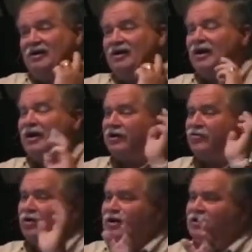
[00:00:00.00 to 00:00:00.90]
And I
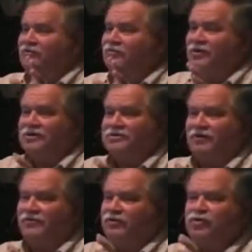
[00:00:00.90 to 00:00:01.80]
grieved because
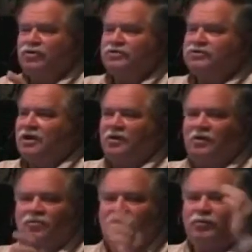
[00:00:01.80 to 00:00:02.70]
I, for years, I'd
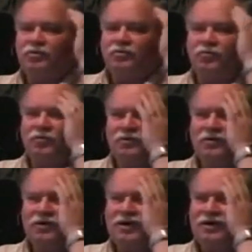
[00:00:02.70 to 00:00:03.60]
only put the
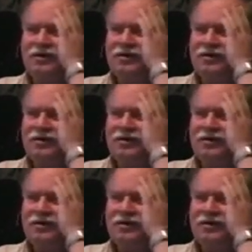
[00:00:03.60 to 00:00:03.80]
word in.